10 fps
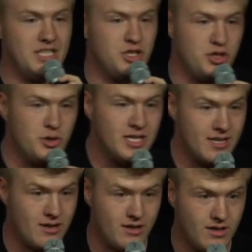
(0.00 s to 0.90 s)
you
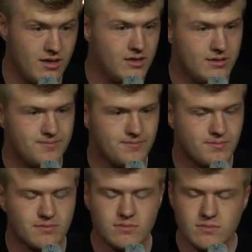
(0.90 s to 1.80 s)
didn't earn
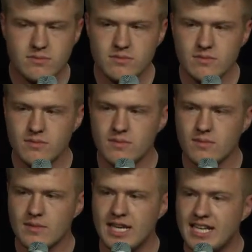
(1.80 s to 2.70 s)

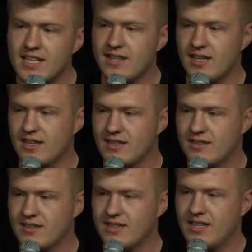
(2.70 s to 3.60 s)
anything,
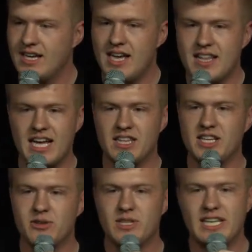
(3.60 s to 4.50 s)
that
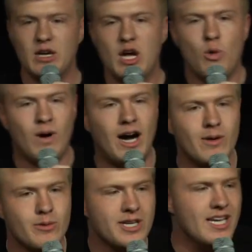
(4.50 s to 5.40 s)
literally while
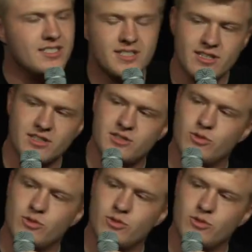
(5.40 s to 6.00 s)
we were yet sinners,